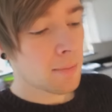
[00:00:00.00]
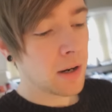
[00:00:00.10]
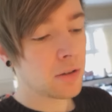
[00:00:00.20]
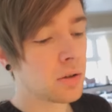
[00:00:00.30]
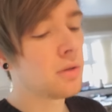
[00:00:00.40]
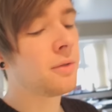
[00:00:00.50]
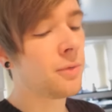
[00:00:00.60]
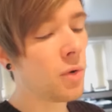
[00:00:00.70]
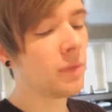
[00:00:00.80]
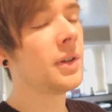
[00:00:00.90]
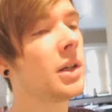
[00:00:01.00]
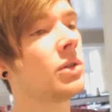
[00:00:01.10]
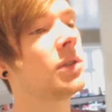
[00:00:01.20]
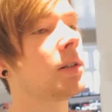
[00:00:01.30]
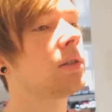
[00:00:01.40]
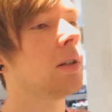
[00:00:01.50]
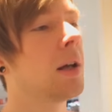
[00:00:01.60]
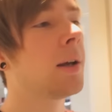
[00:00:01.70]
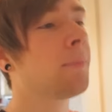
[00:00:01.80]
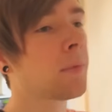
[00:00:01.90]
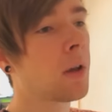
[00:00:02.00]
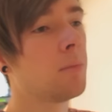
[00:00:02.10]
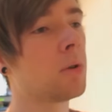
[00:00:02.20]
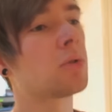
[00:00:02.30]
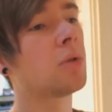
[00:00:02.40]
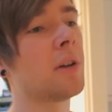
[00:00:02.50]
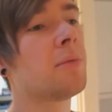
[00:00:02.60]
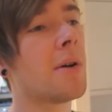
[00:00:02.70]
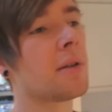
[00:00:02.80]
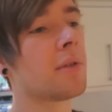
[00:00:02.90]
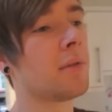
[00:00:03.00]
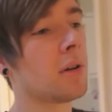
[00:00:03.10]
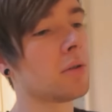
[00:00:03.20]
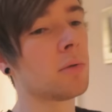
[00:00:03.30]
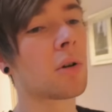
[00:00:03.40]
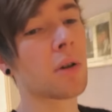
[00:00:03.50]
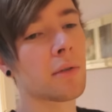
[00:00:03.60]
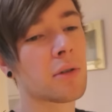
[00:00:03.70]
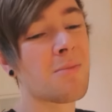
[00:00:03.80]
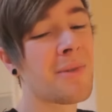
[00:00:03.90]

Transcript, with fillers: I managed to do four videos yesterday. I'm not sure if one of the videos was good enough, so I